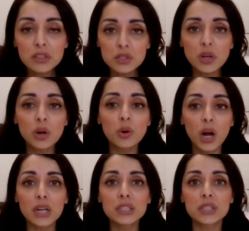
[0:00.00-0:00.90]
So
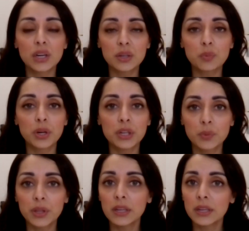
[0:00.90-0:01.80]
I started working
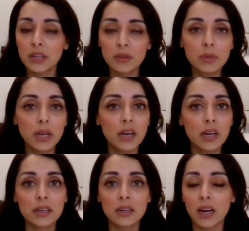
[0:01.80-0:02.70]
with him,
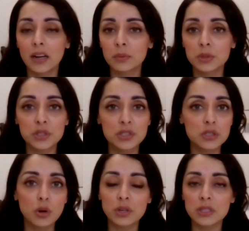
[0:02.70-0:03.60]
and I was just
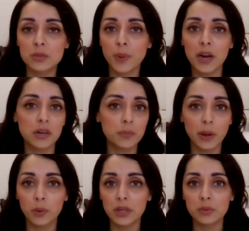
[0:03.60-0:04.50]
so inspired
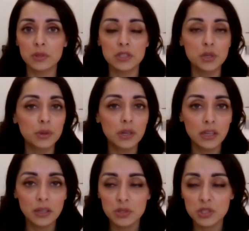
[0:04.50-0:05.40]
by what he was doing.
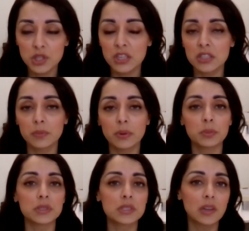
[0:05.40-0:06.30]
He was changing
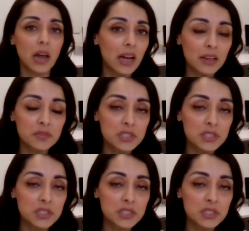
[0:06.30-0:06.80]
people's lives.